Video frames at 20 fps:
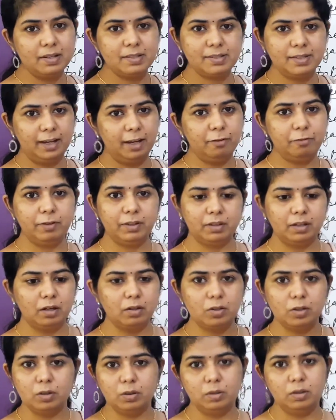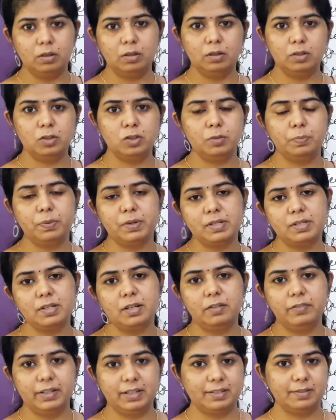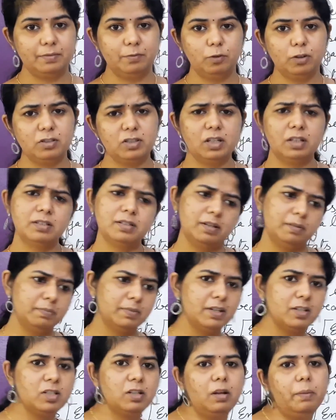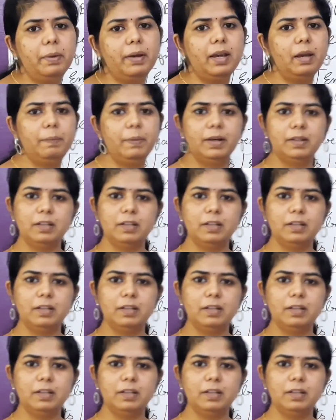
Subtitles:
it safe without to preserve it. Or she'll be keeping in